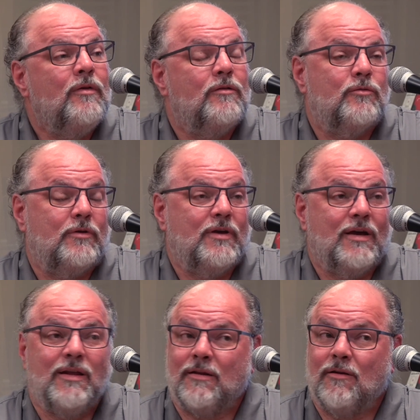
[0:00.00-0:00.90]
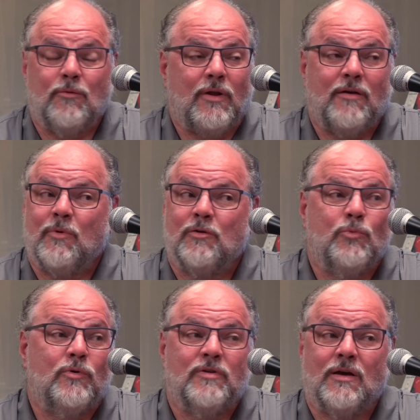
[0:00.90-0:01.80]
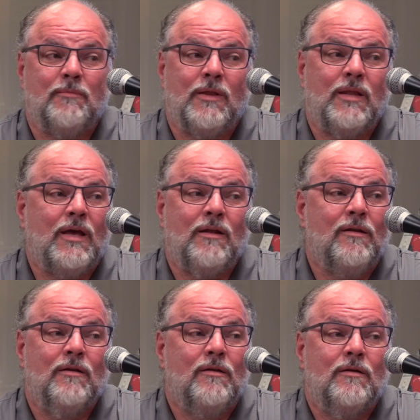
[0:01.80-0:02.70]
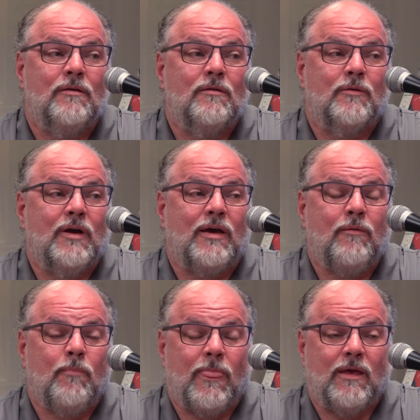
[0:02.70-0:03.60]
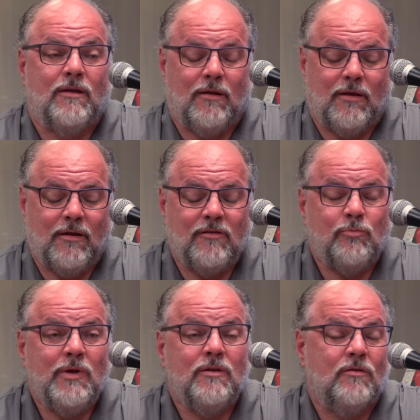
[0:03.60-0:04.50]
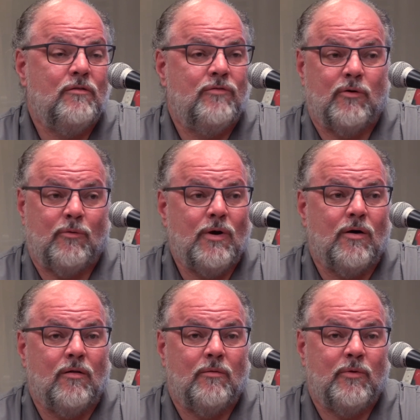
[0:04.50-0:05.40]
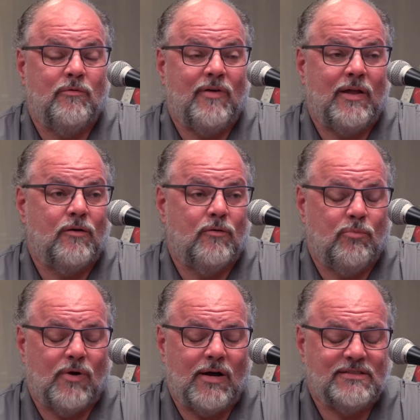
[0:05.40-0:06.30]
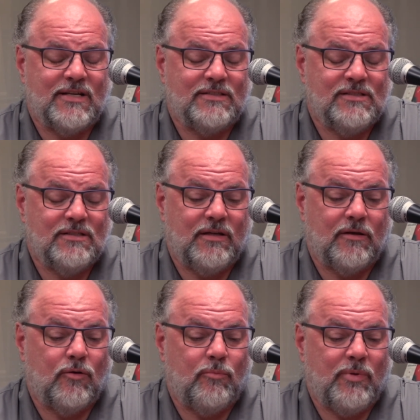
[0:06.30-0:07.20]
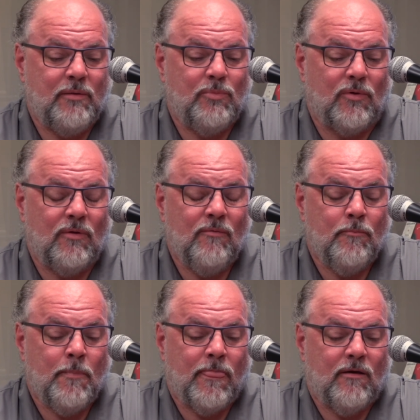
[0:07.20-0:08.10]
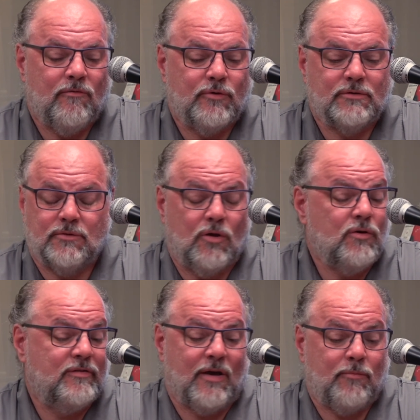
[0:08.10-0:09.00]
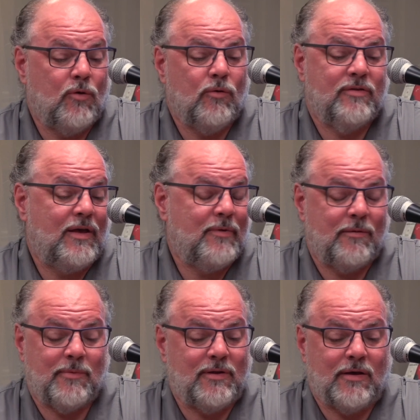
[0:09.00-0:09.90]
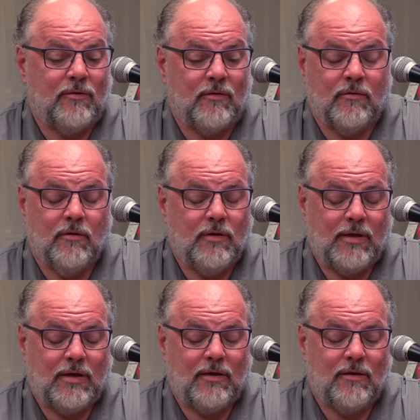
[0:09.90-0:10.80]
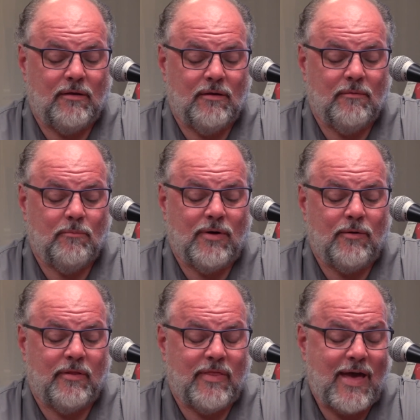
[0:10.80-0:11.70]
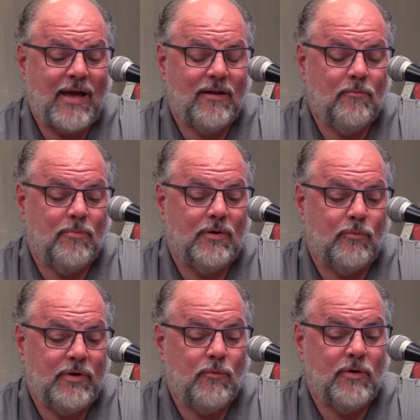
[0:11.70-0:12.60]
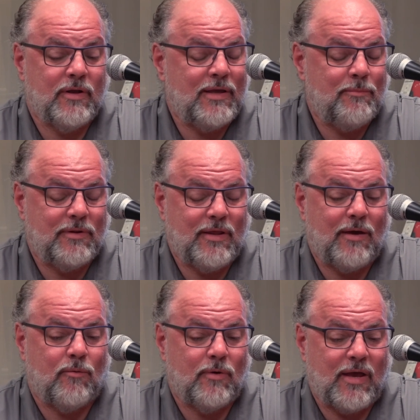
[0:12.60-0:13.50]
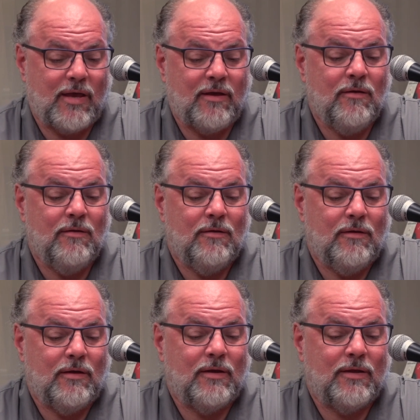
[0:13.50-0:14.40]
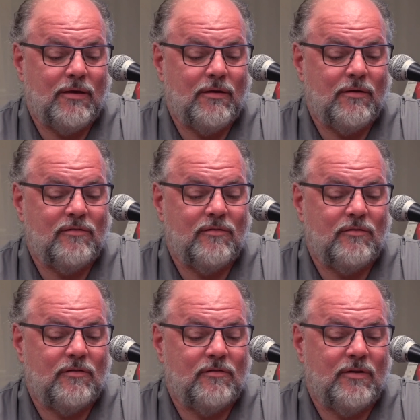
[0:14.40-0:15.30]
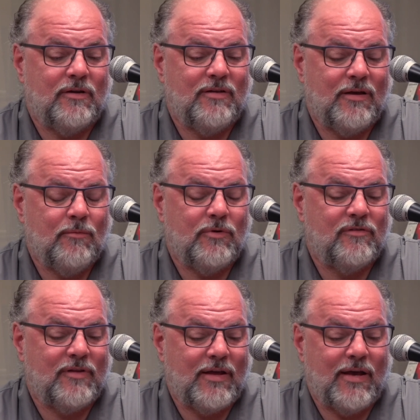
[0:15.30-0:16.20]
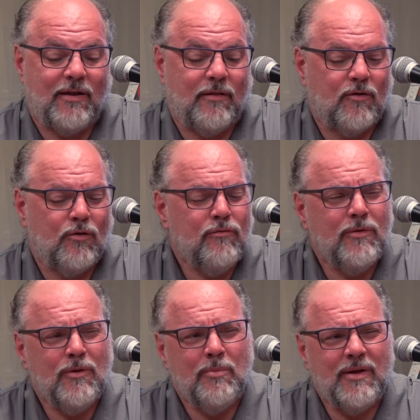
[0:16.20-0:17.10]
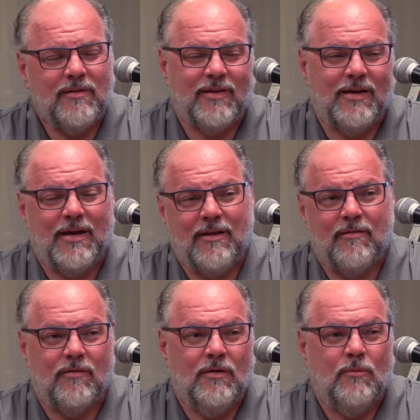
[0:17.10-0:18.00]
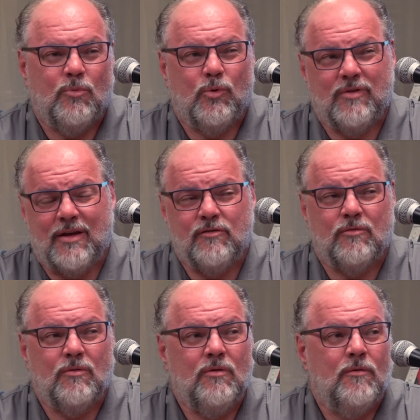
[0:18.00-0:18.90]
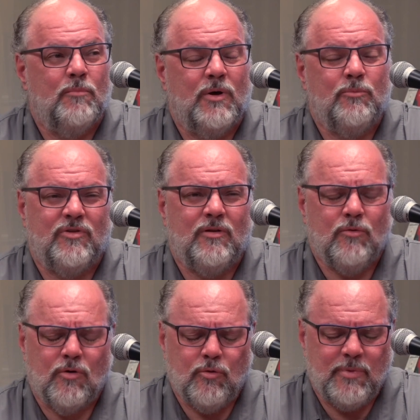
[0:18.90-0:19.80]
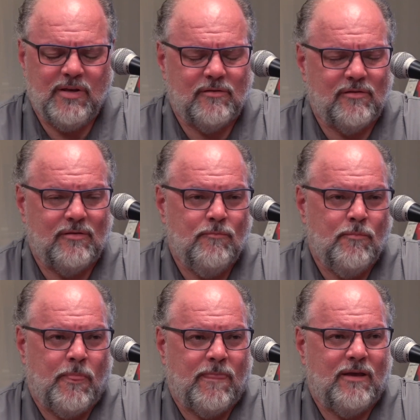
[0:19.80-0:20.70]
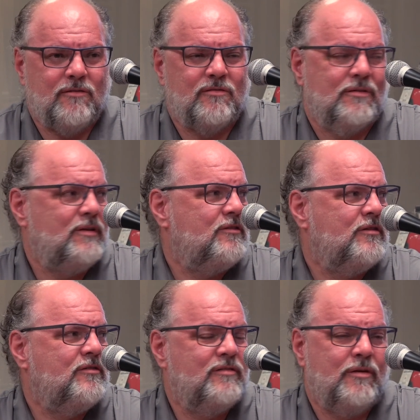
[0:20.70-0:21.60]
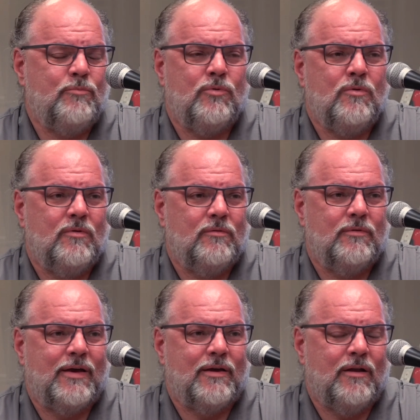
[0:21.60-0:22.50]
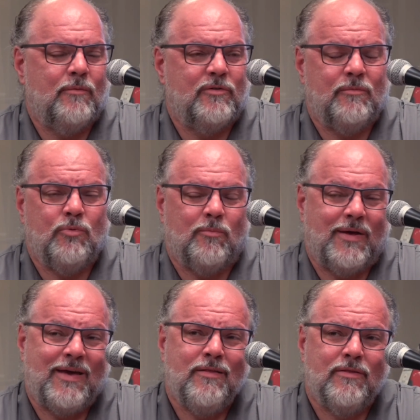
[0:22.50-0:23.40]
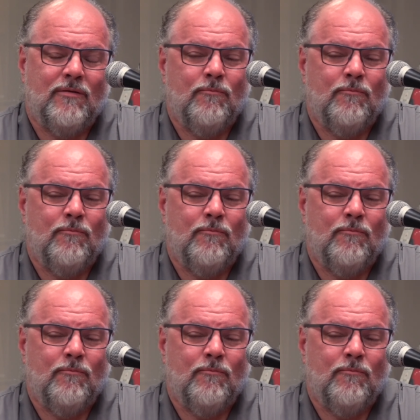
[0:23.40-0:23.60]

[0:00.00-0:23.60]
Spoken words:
So you kind of don't have much more time than that. Okay, and it's been done very well. I mean, we've had a good process and good people for a long time, the whole time I've been down there, and I'm proud of that, but we want to keep it that way. And again, this is just an attempt to stay ahead of the curve a little bit, stay ahead of the potential bumps in the road, because it's just simple economics, simple math.